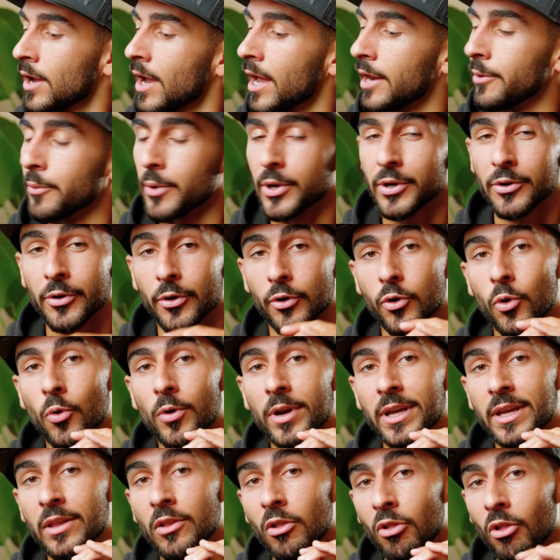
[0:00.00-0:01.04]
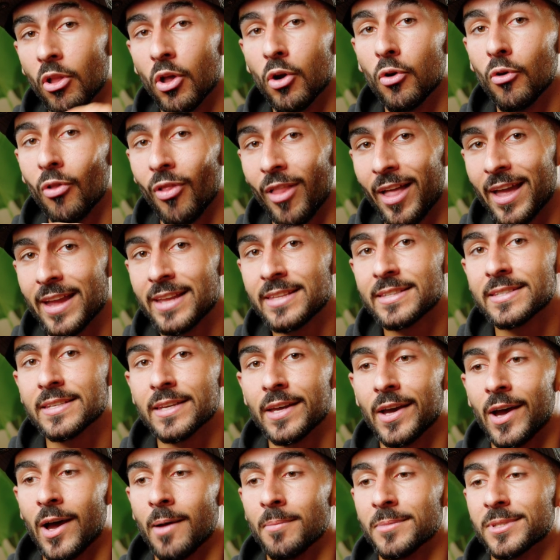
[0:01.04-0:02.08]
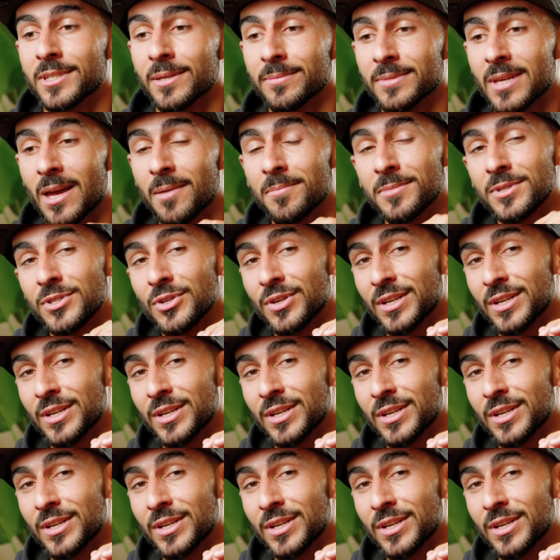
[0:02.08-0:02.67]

And when you're recording in low light, sometimes